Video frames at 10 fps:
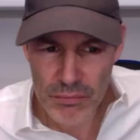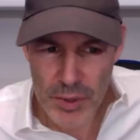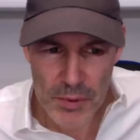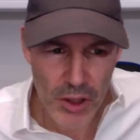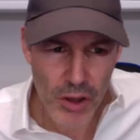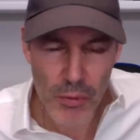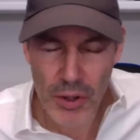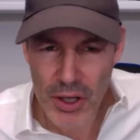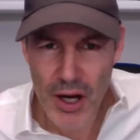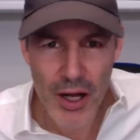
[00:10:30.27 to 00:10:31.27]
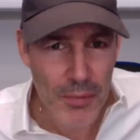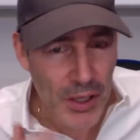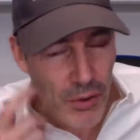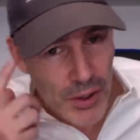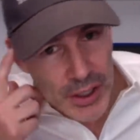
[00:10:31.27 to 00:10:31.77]
maybe the global economy
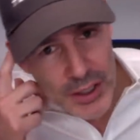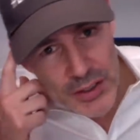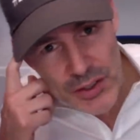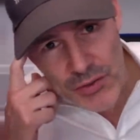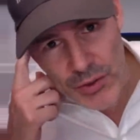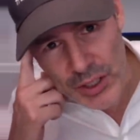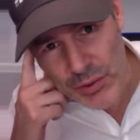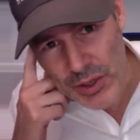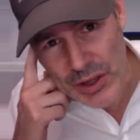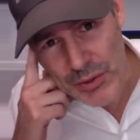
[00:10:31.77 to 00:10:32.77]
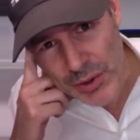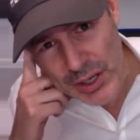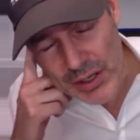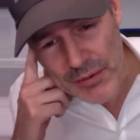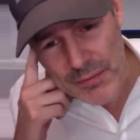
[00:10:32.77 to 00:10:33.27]
going into
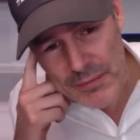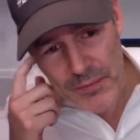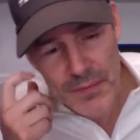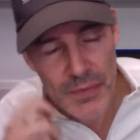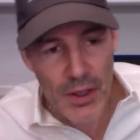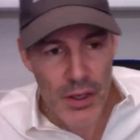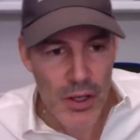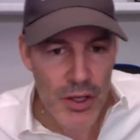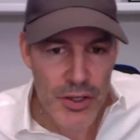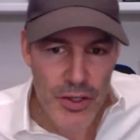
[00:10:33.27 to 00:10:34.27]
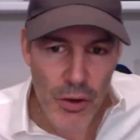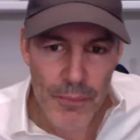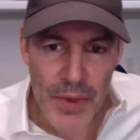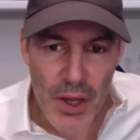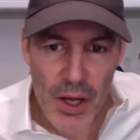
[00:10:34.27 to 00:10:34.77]
2023?
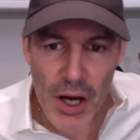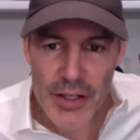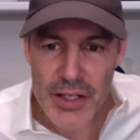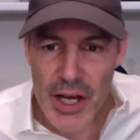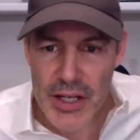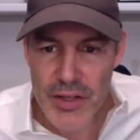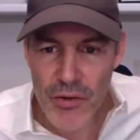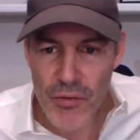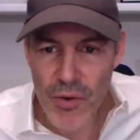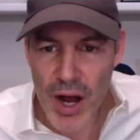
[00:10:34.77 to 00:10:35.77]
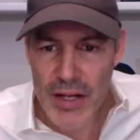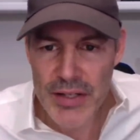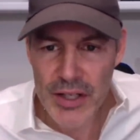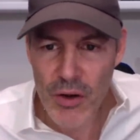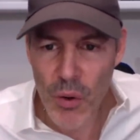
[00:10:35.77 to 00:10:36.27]
So uh, today's
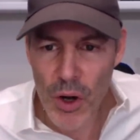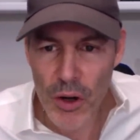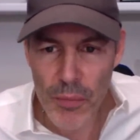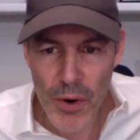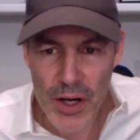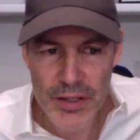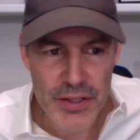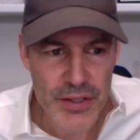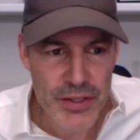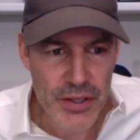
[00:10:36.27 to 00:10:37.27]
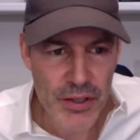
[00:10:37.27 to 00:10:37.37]
rising oil prices.